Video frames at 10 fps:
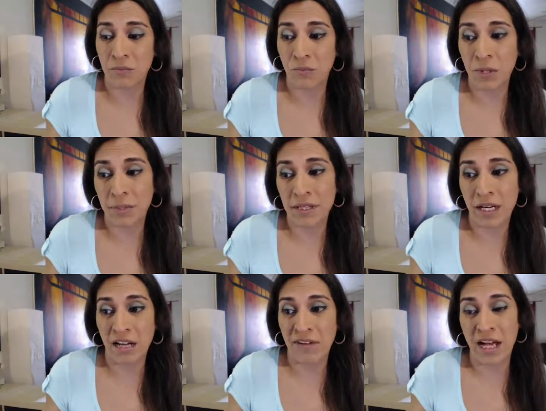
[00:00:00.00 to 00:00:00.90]
women
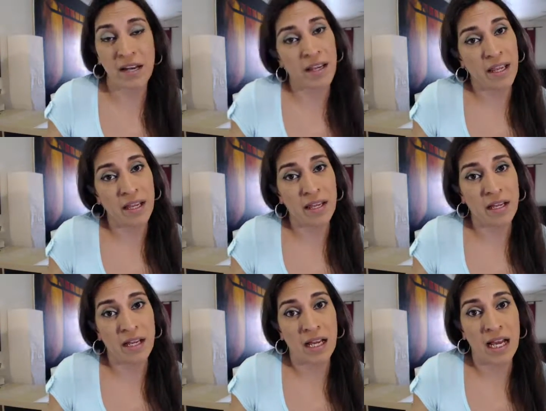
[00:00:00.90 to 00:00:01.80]
that have had a
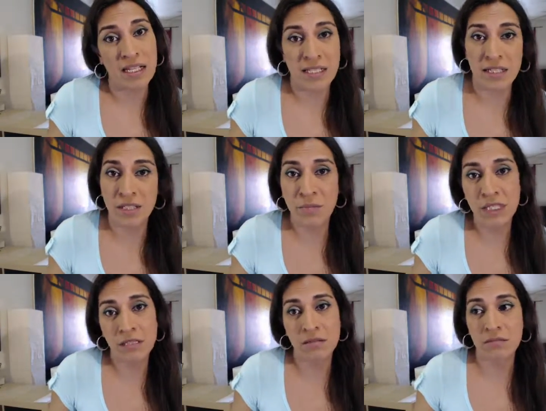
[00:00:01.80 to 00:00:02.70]
uh, hysterectomy
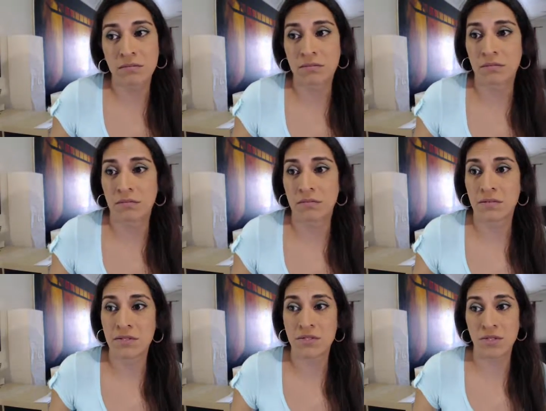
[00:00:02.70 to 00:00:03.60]

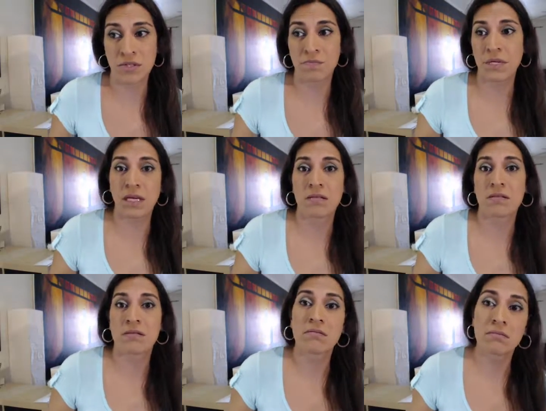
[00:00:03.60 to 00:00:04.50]
just
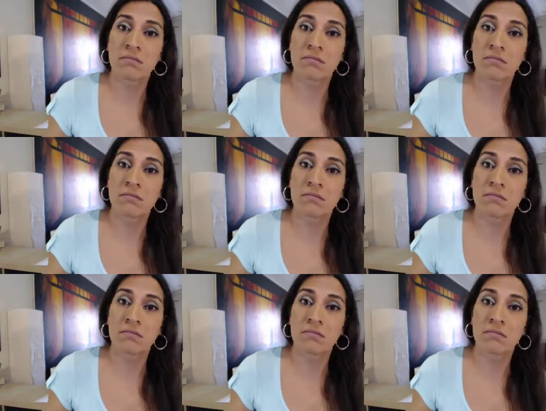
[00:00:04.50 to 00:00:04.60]
because